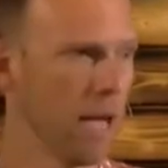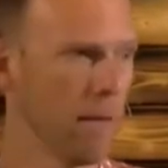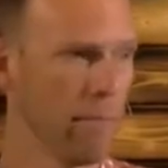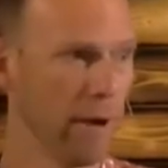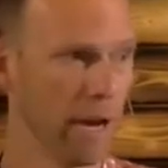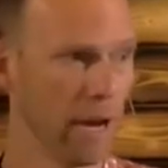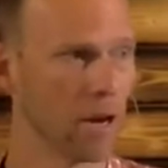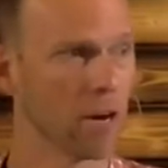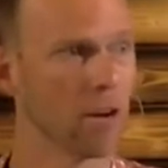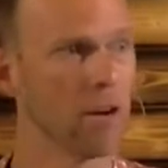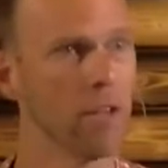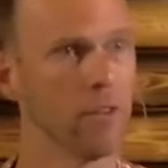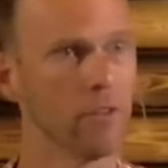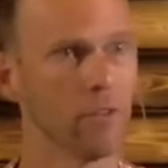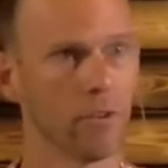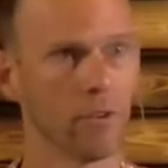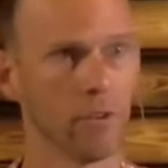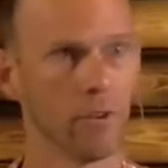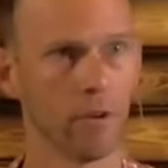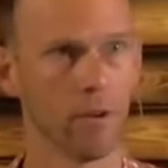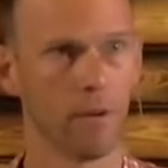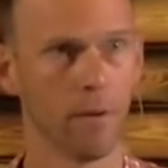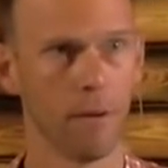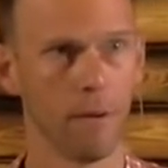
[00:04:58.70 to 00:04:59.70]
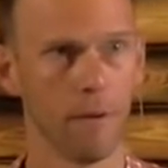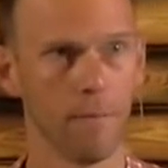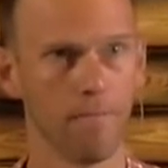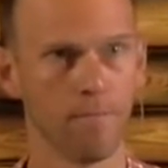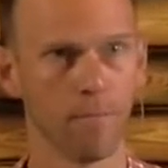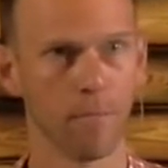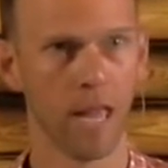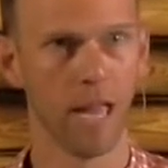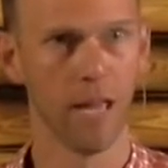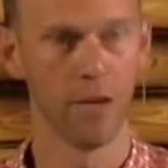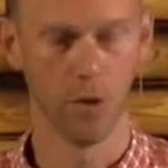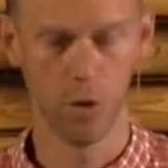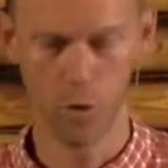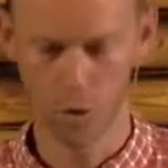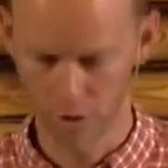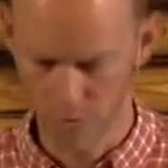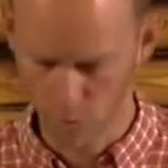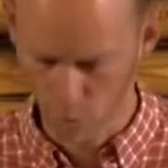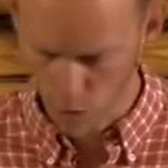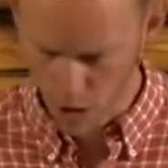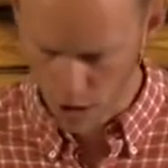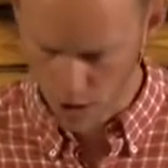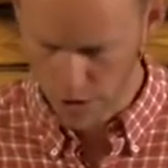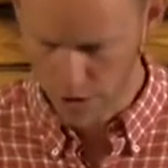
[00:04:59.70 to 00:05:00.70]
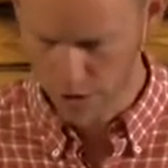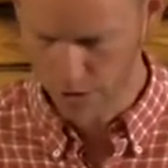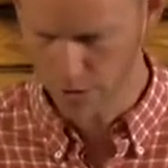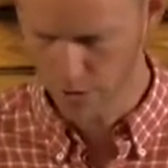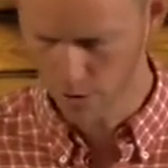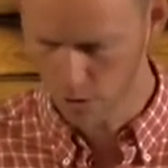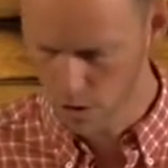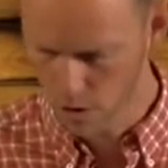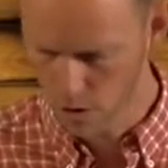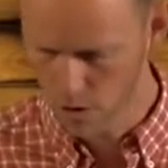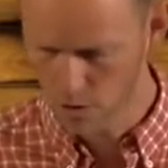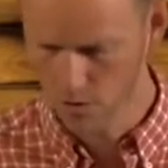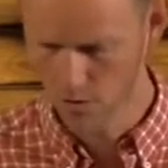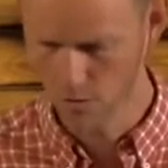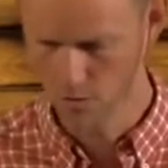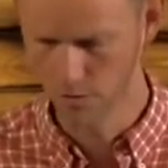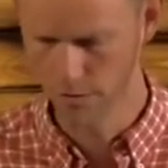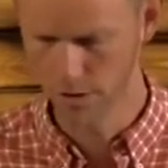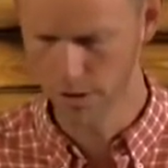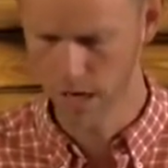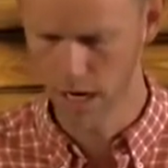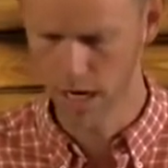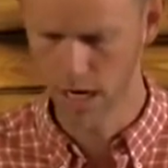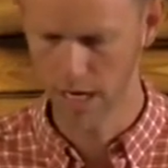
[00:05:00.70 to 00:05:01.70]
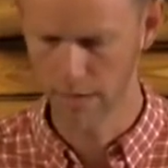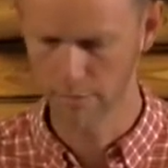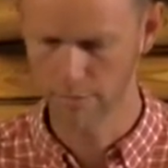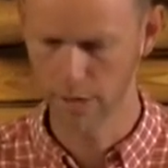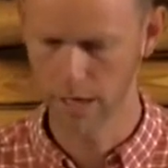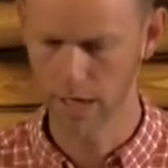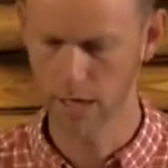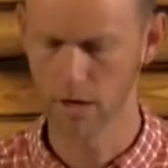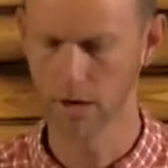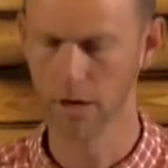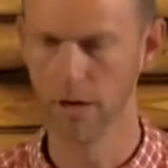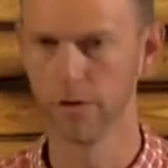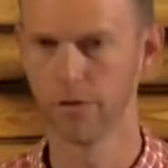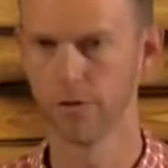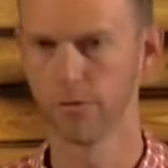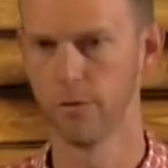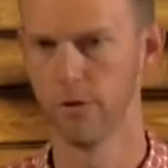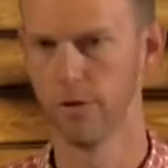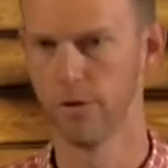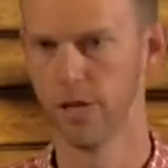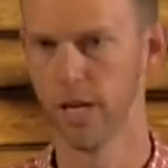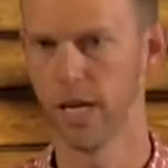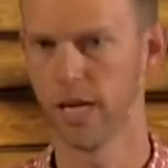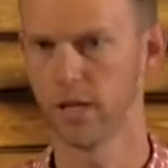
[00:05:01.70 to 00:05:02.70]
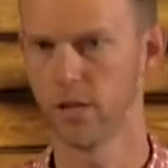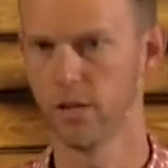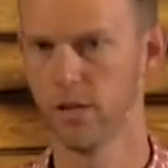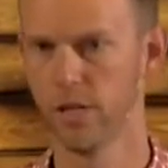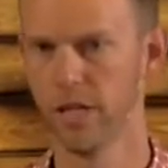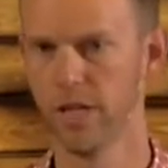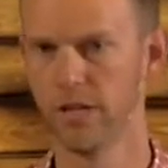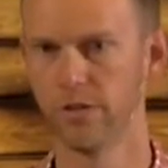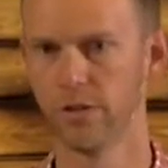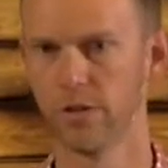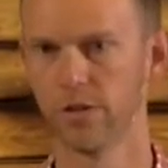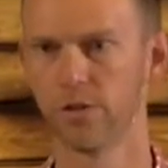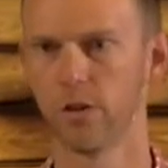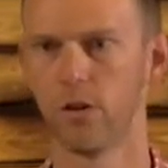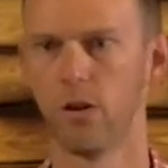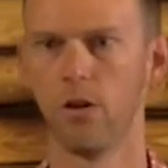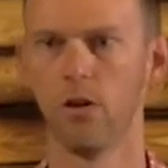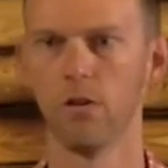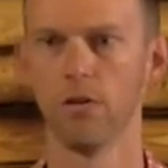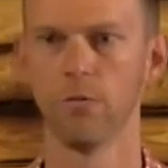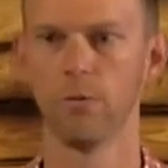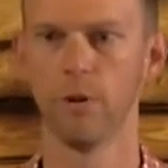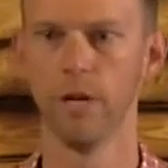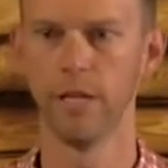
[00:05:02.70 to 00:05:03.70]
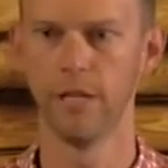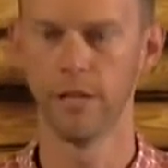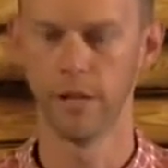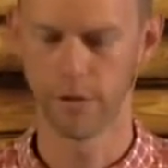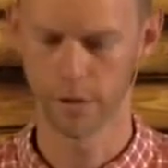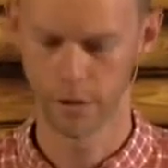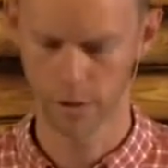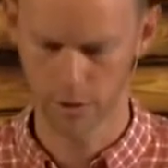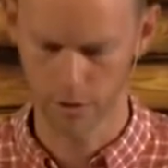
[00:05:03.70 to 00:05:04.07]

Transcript: by a parent. And you have watched your own dying parents reject Jesus all the way to